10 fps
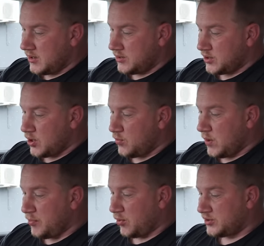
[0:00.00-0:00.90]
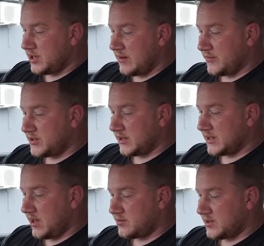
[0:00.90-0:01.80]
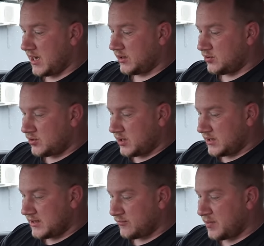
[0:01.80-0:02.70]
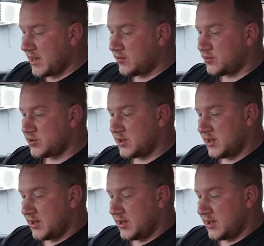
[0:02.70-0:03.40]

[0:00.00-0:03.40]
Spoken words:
So we bought it for £6,897.